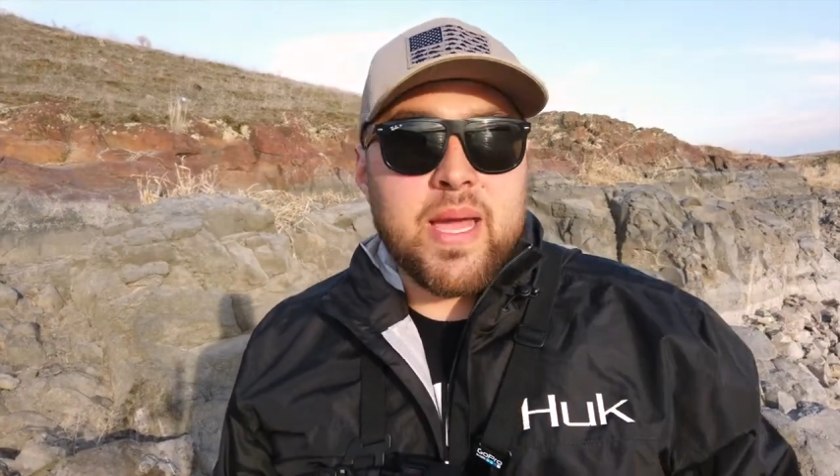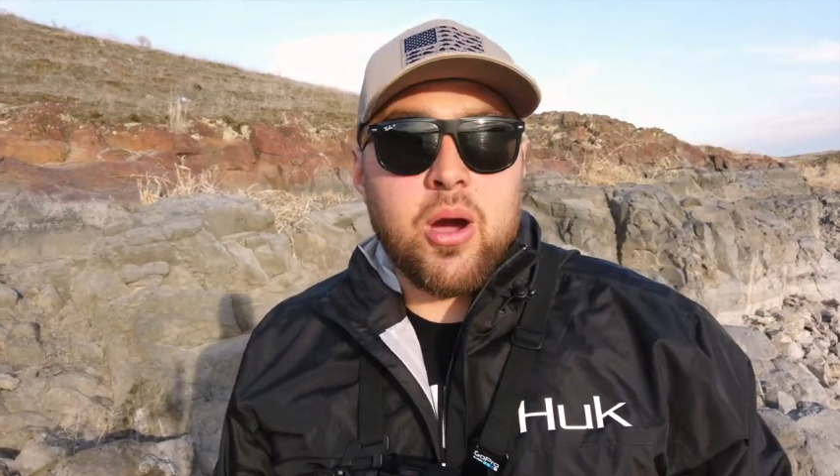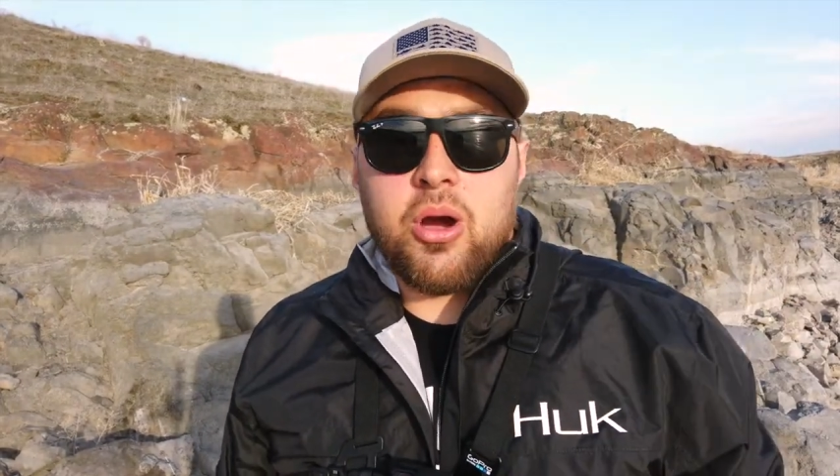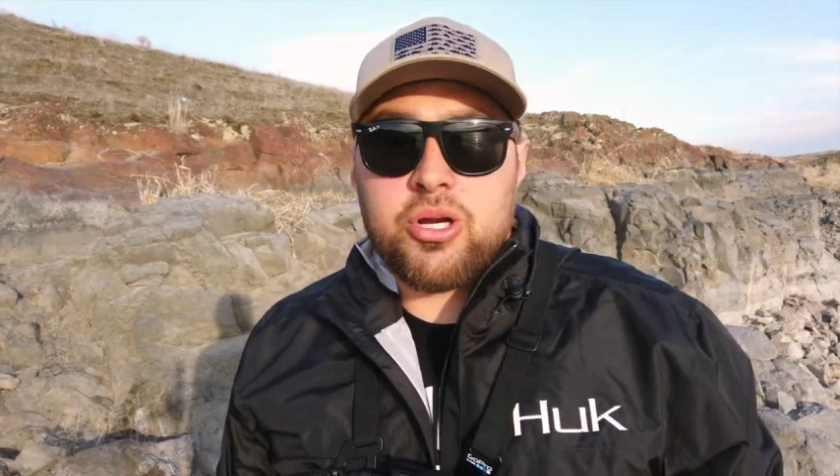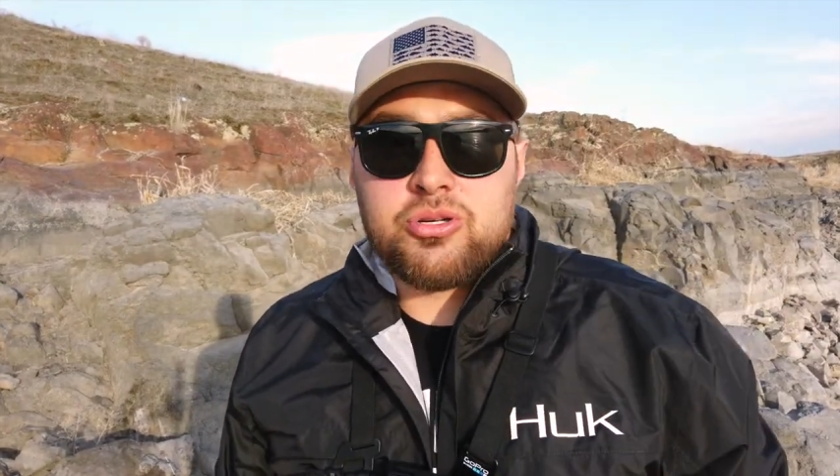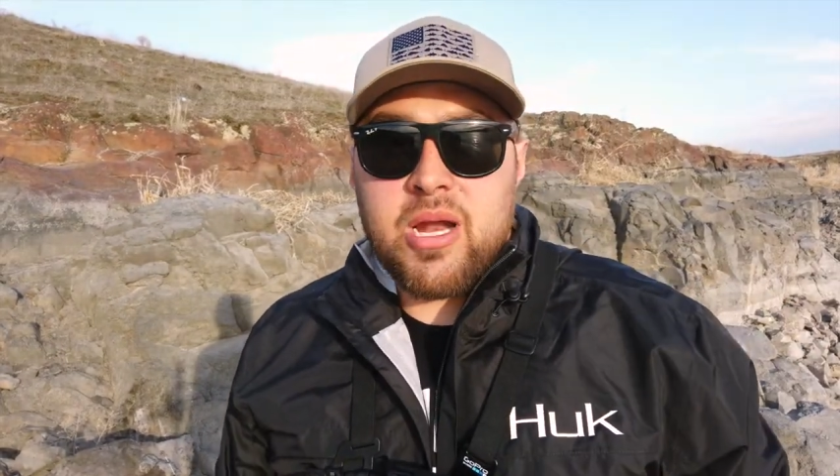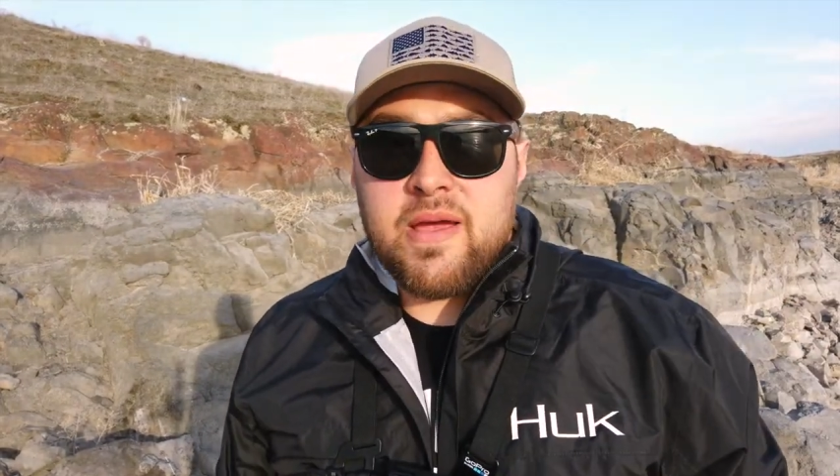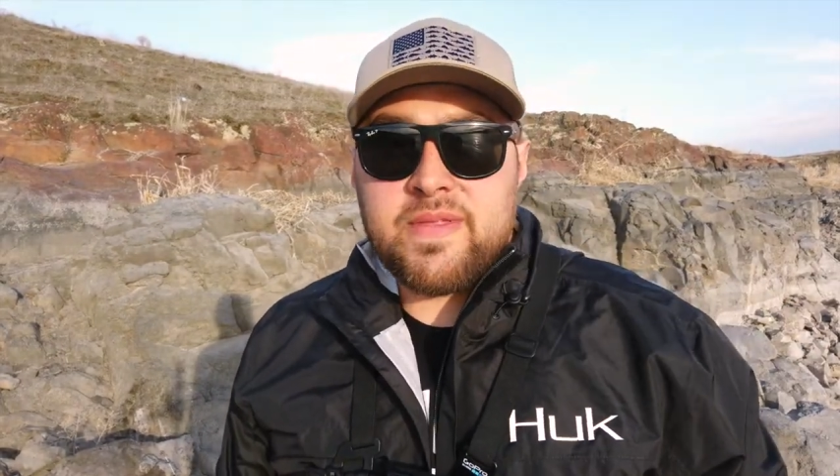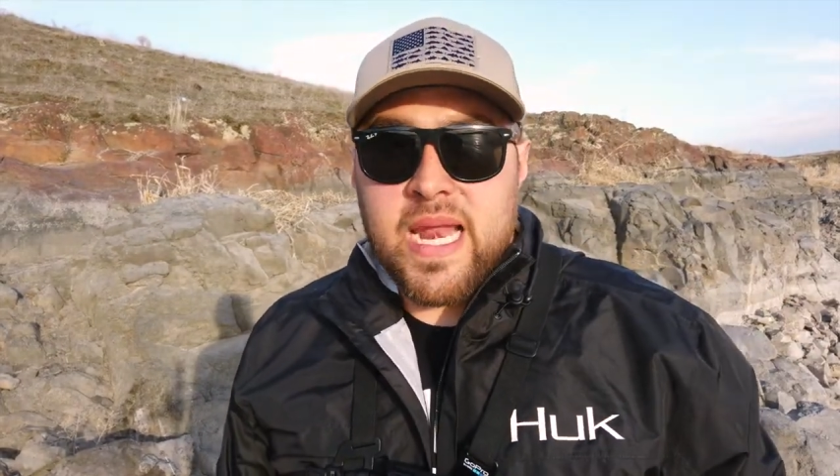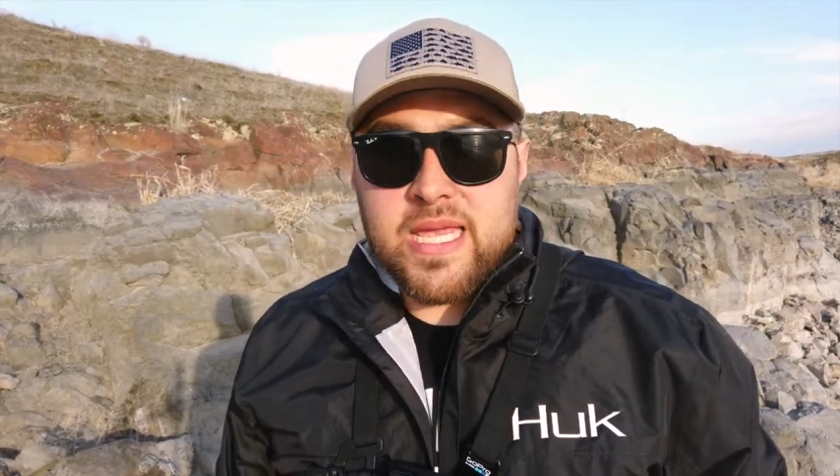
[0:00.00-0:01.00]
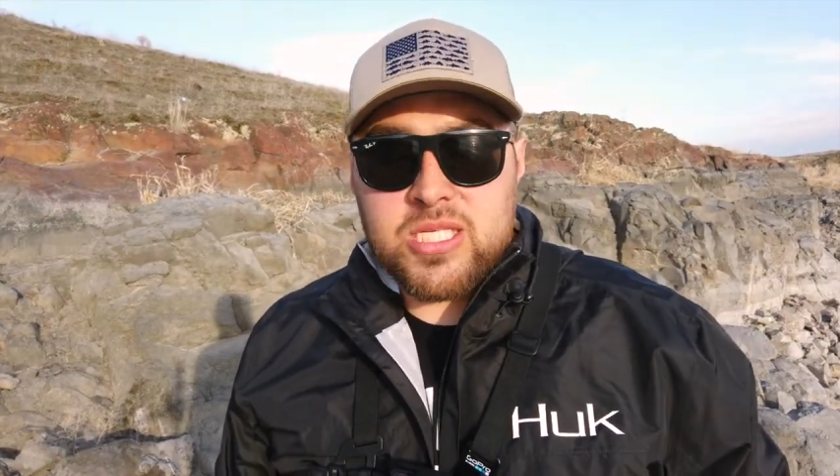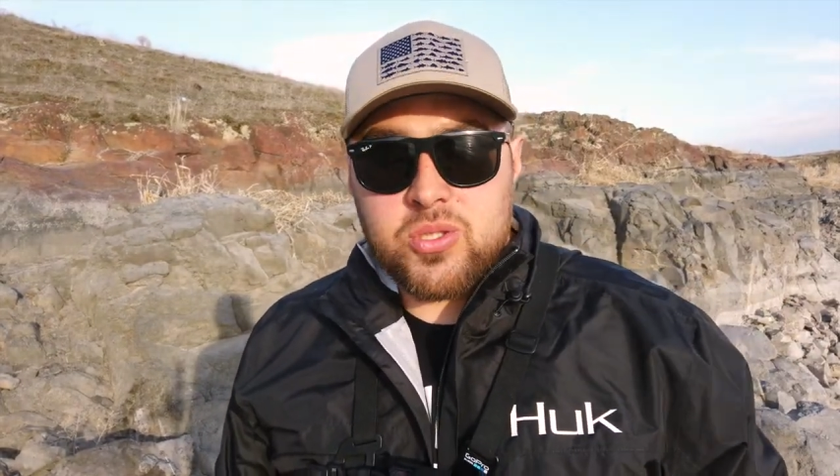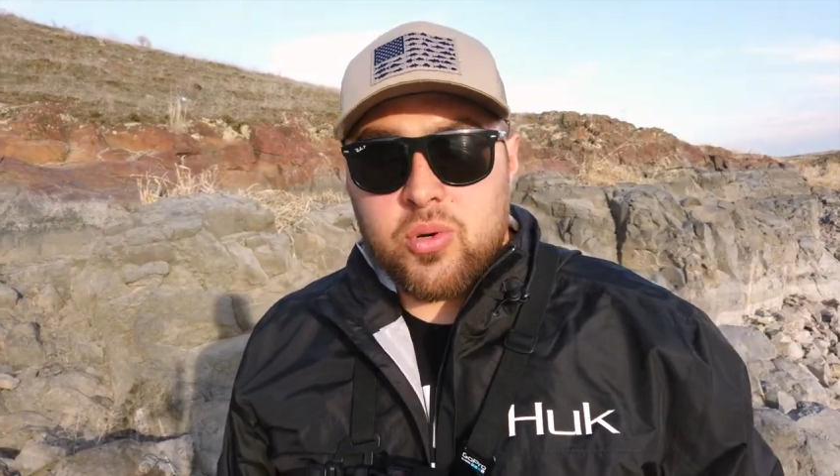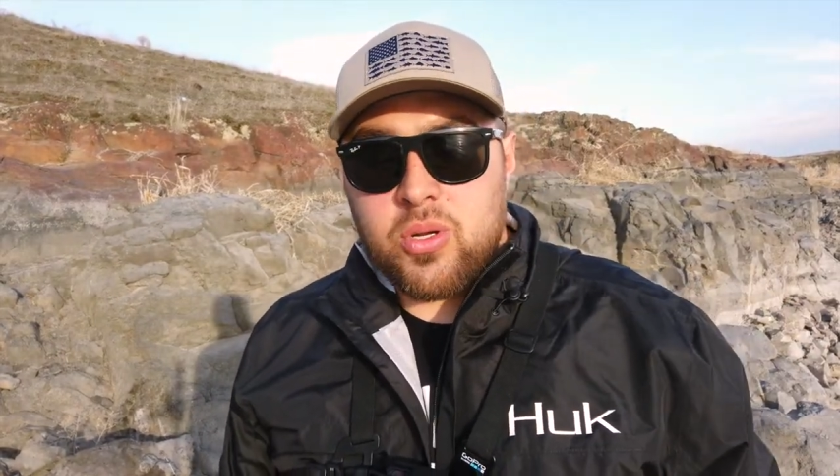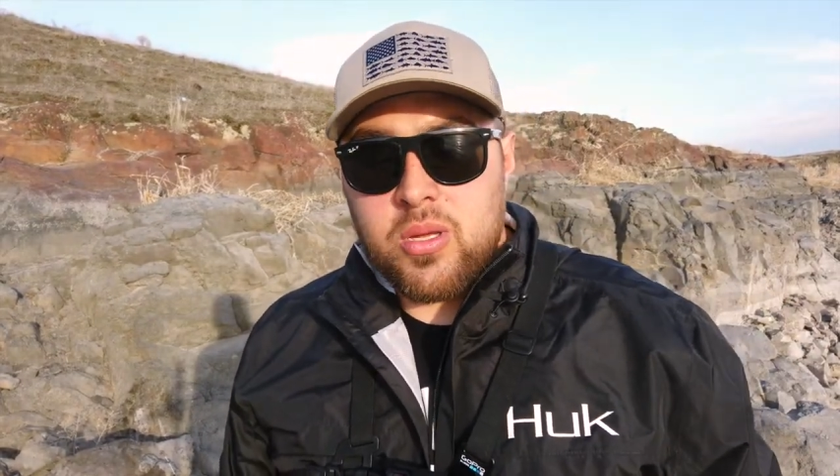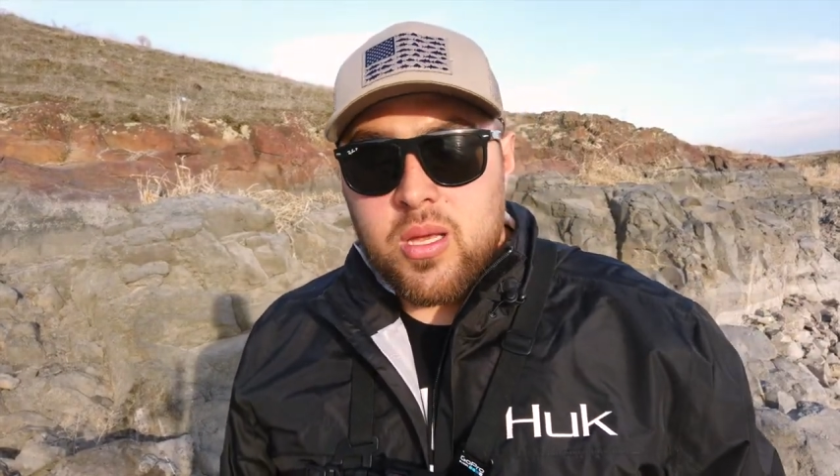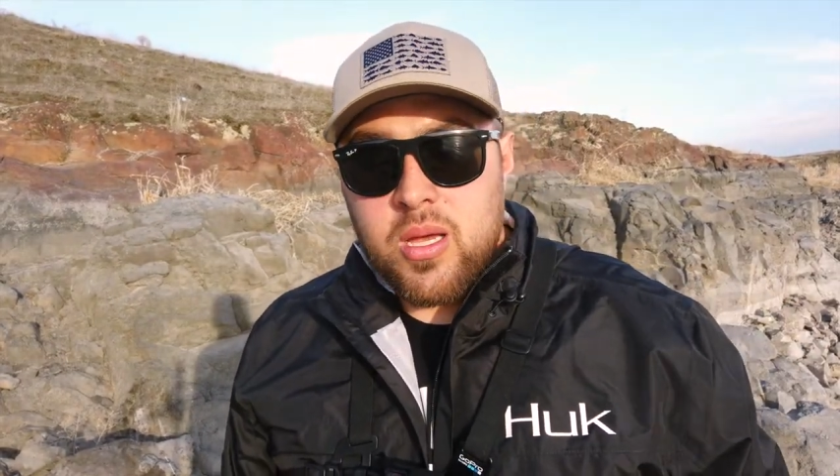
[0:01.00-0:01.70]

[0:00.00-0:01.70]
My hard drive that I stored